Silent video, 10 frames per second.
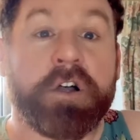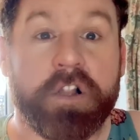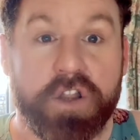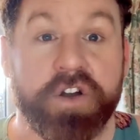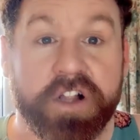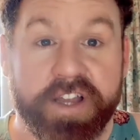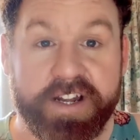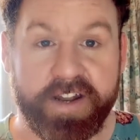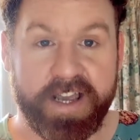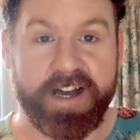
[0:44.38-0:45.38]
Luckily,
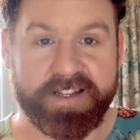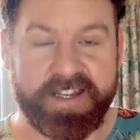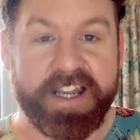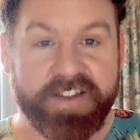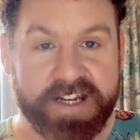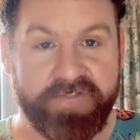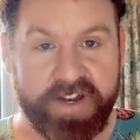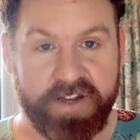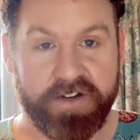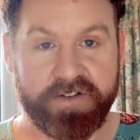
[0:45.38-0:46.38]
Nana can't see these
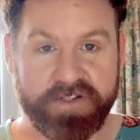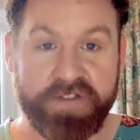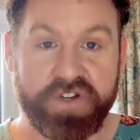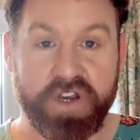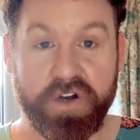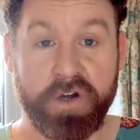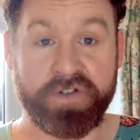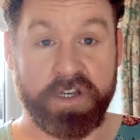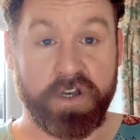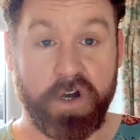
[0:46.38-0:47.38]
videos, because if she could,
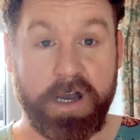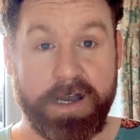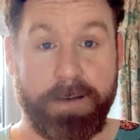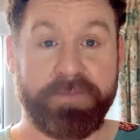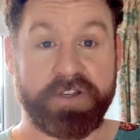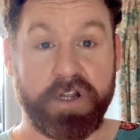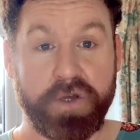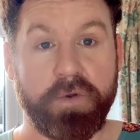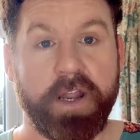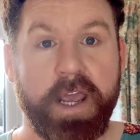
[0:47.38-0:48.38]
she'd go
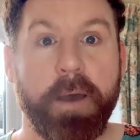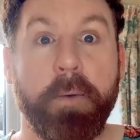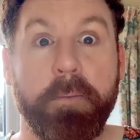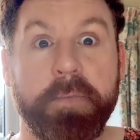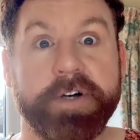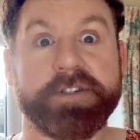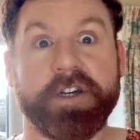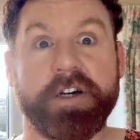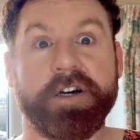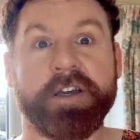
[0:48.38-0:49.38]
absolutely berserk.
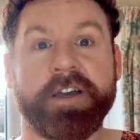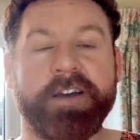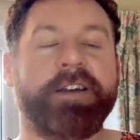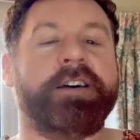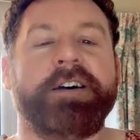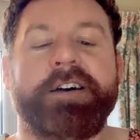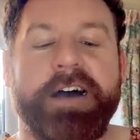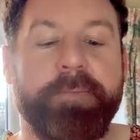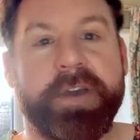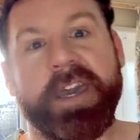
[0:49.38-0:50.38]

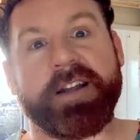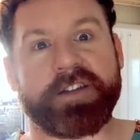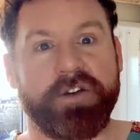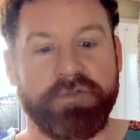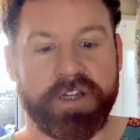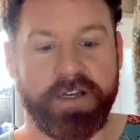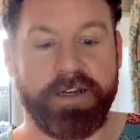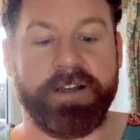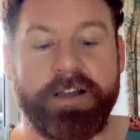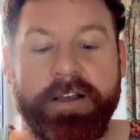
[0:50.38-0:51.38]
I'd be kicked out.
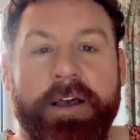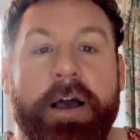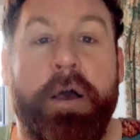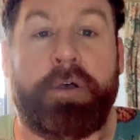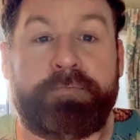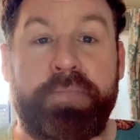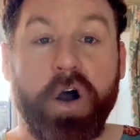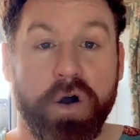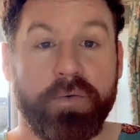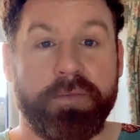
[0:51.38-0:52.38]

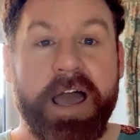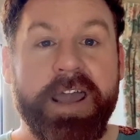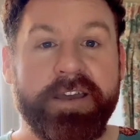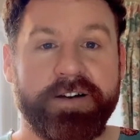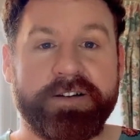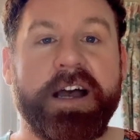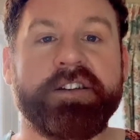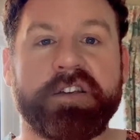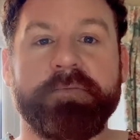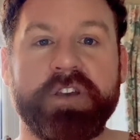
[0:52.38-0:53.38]
But, hey, and
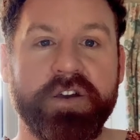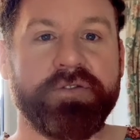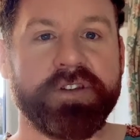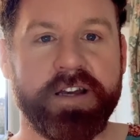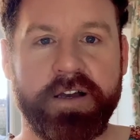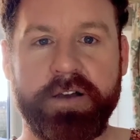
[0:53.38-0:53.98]
some news.